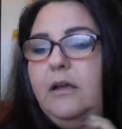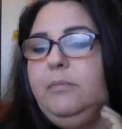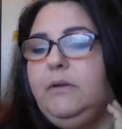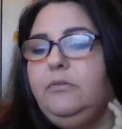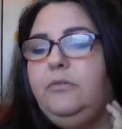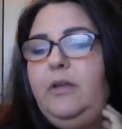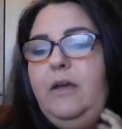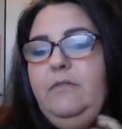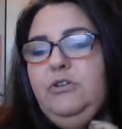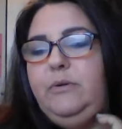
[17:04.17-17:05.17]
Abusers
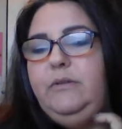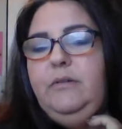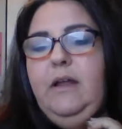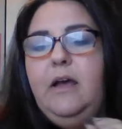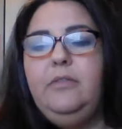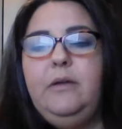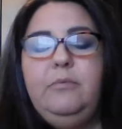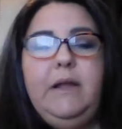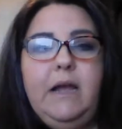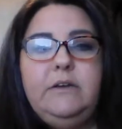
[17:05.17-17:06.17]
have a choice in how they
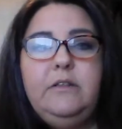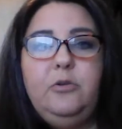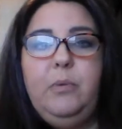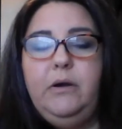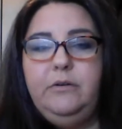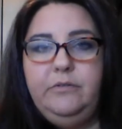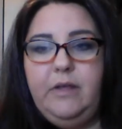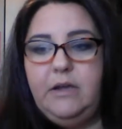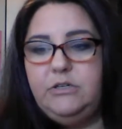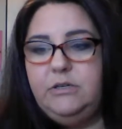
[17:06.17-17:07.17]
react to their partner's
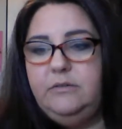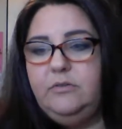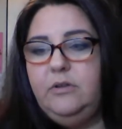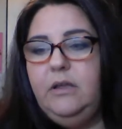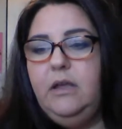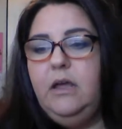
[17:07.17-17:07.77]
actions.